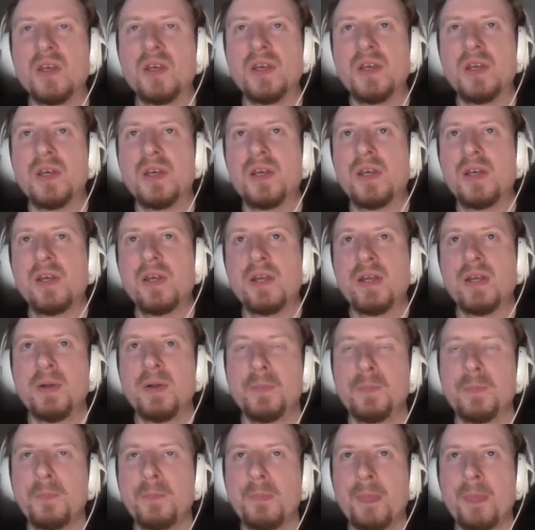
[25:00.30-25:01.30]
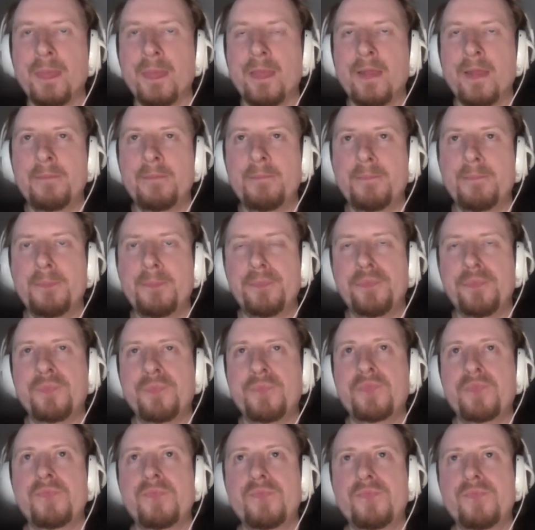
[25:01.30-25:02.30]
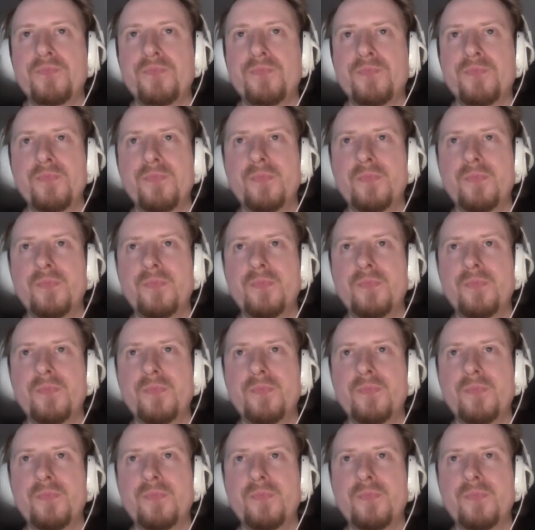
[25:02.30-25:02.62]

I reckon he'd stand a pretty good chance.